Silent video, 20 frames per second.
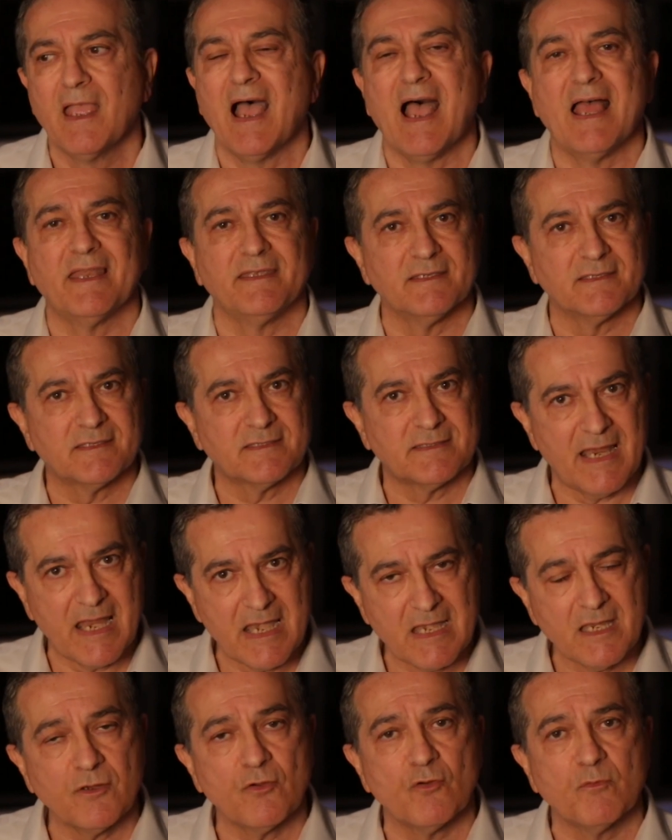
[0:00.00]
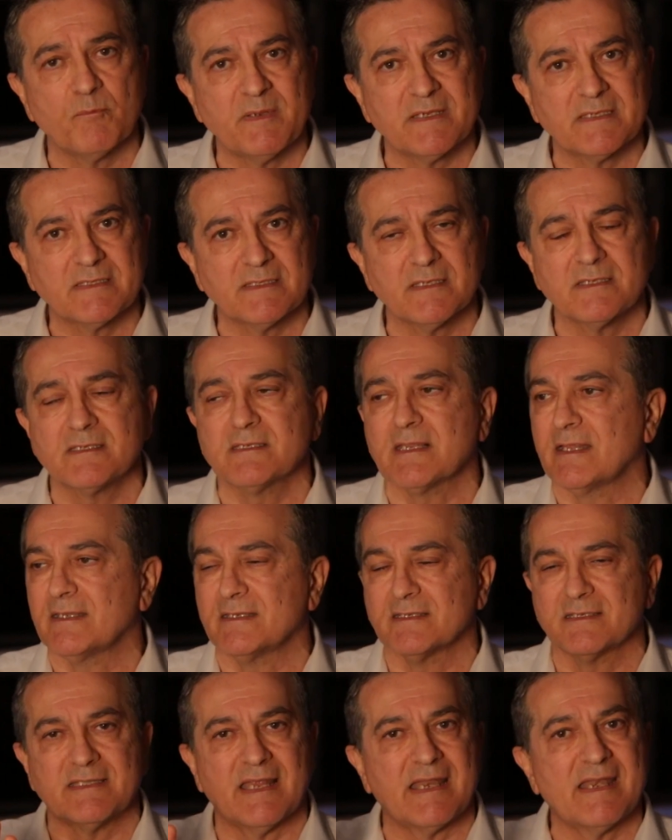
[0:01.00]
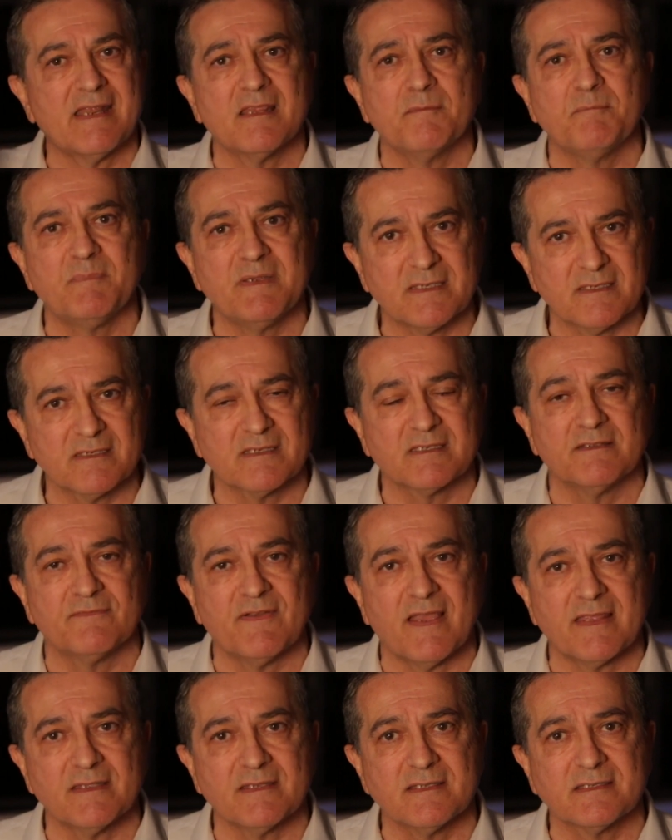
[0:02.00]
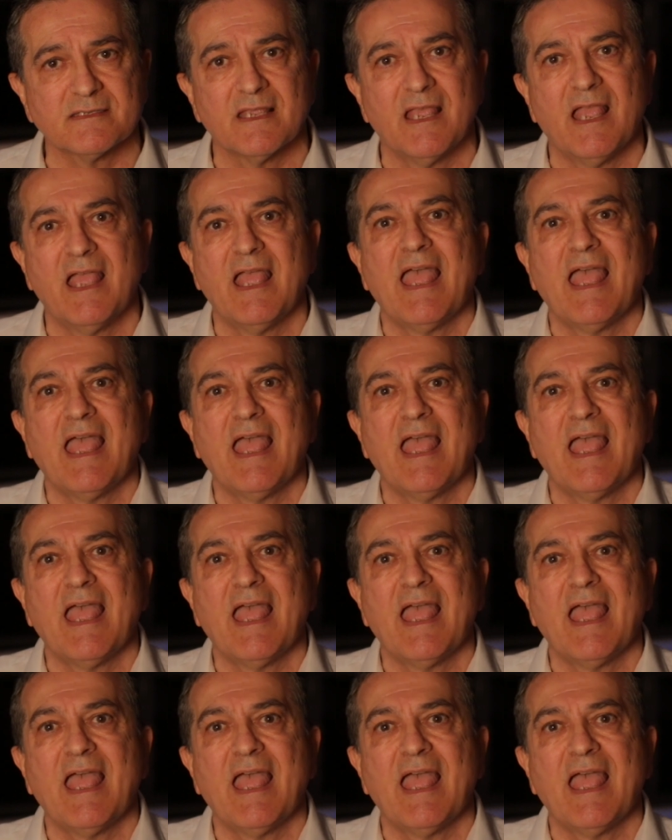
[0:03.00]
understanding your business, understanding the business of others,